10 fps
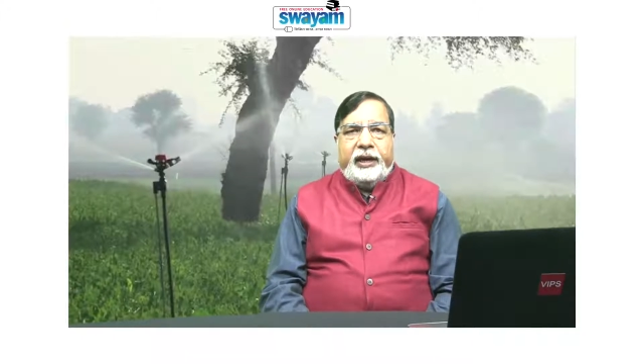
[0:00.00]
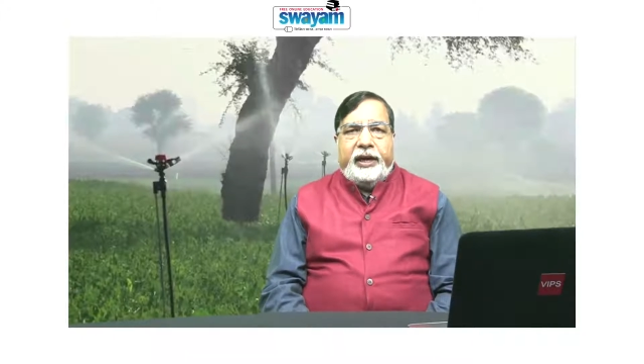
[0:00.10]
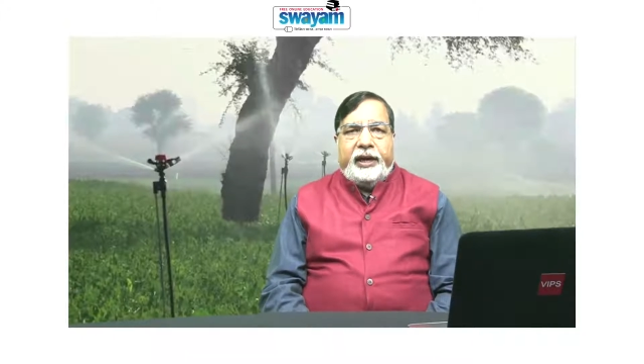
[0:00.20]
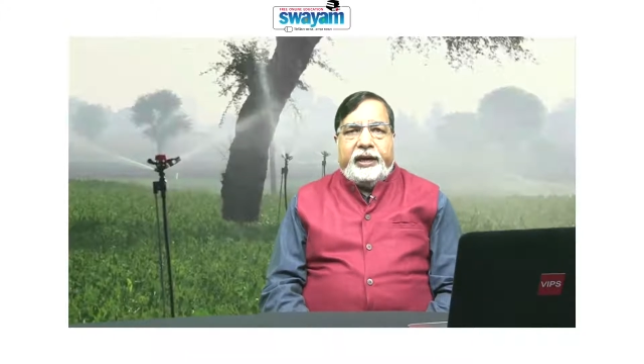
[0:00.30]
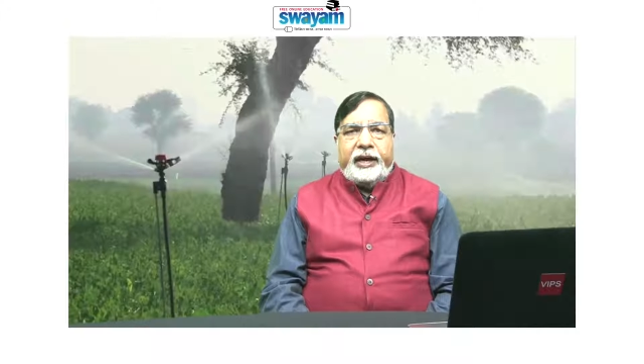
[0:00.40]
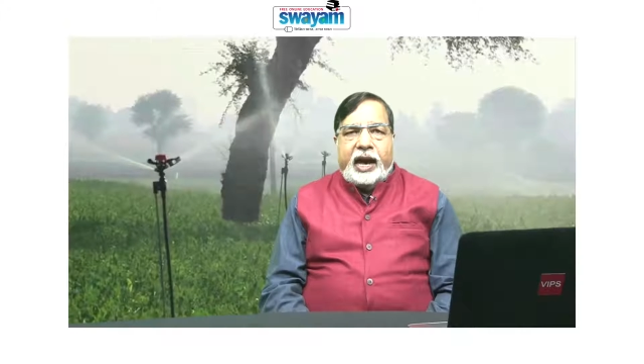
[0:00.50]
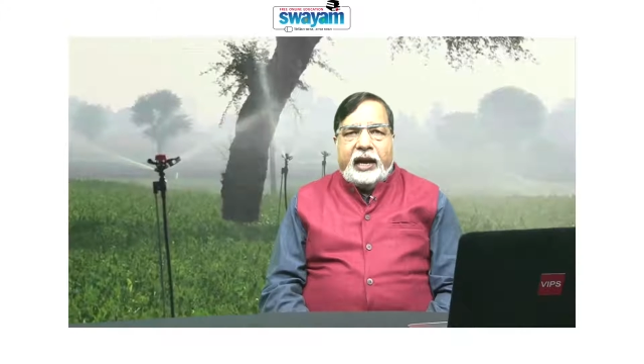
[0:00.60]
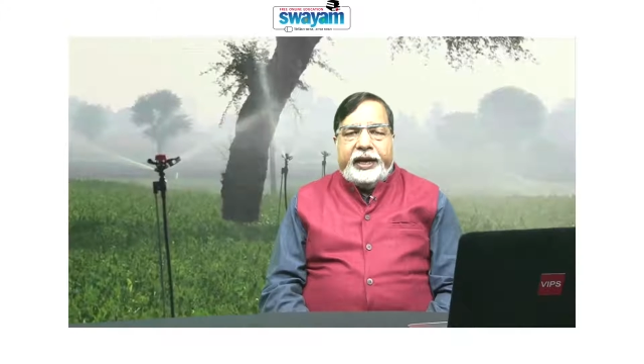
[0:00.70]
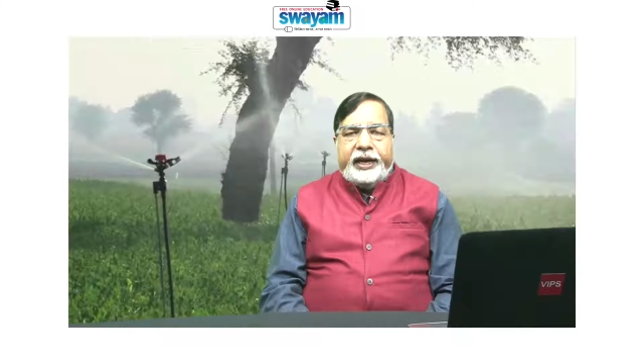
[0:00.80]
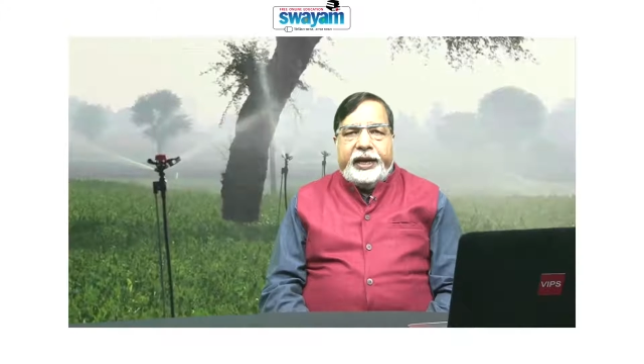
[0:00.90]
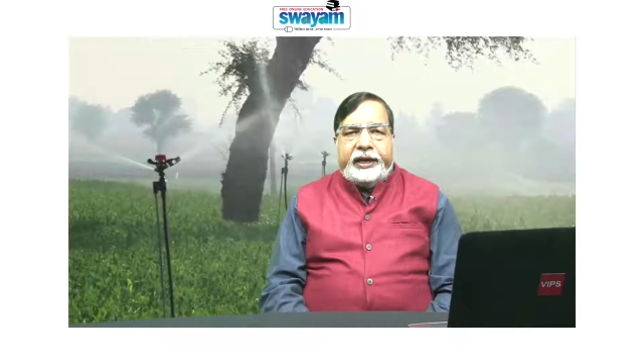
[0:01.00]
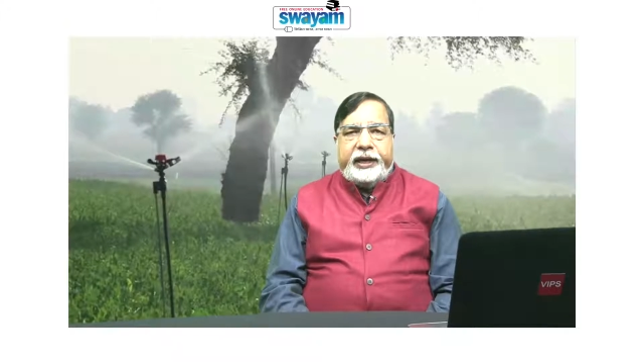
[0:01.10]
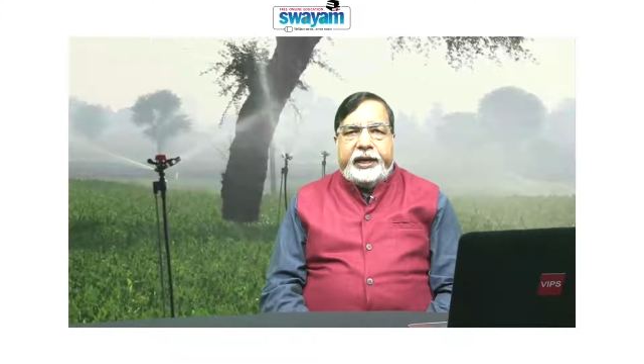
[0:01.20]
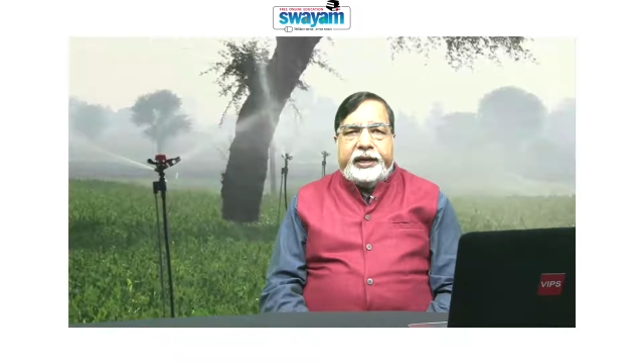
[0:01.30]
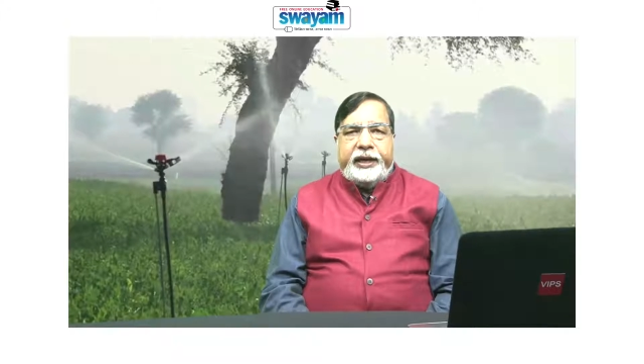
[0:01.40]
In a canal
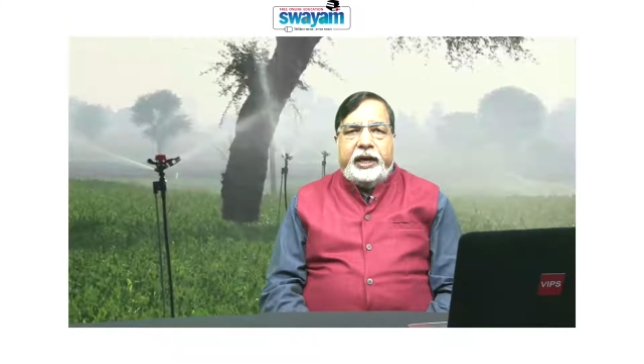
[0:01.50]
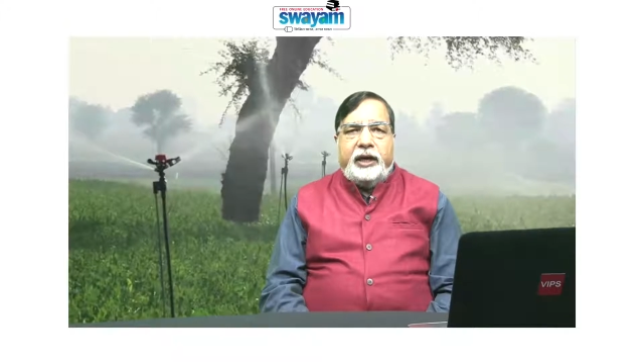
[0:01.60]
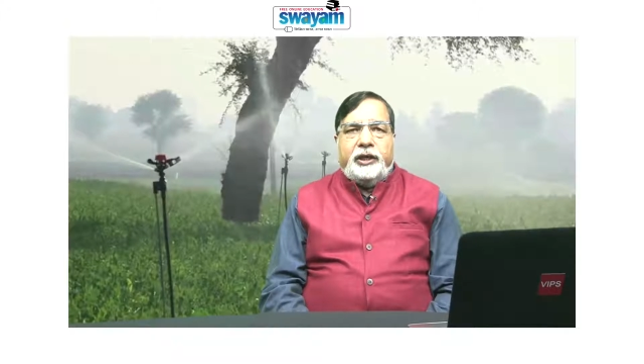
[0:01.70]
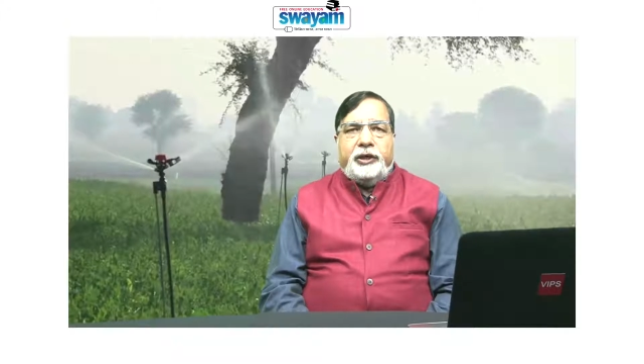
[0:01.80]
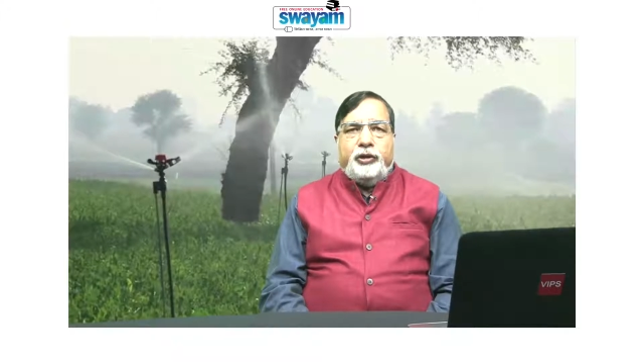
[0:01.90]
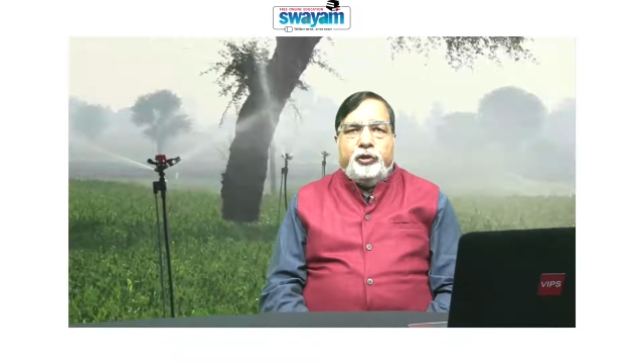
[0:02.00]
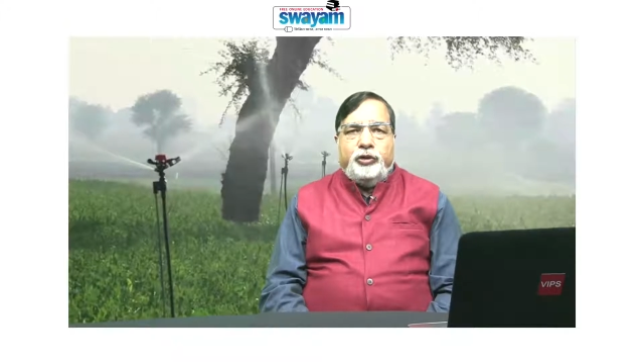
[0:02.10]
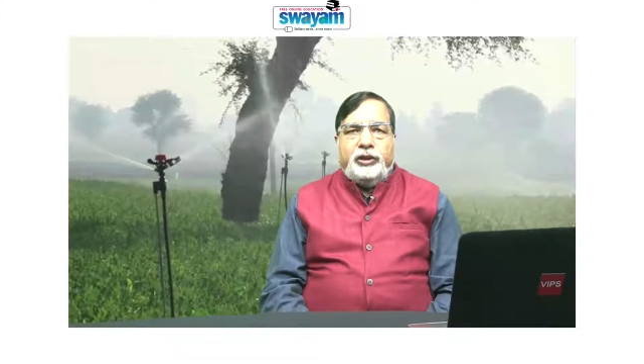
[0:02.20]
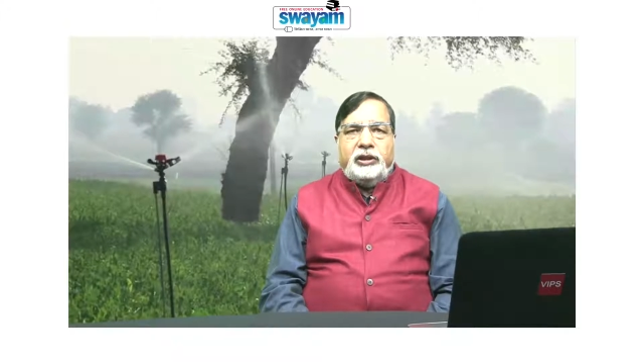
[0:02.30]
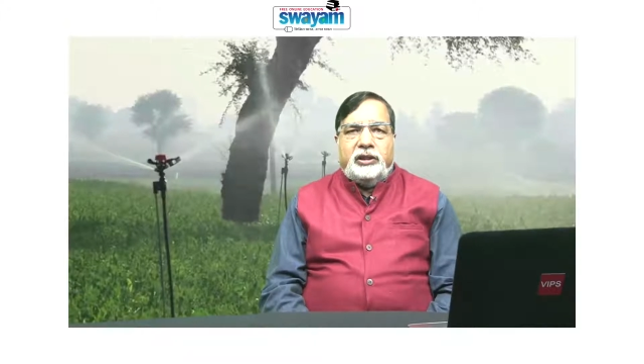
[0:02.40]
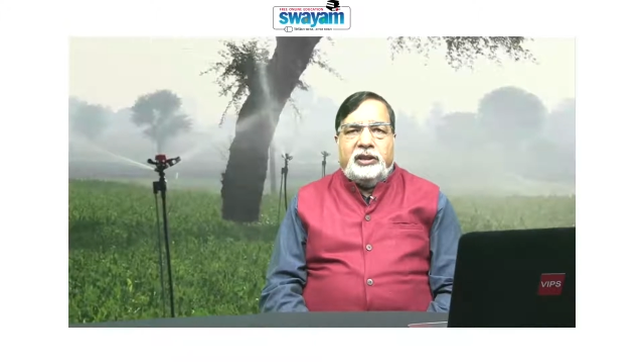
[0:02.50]
irrigated area, use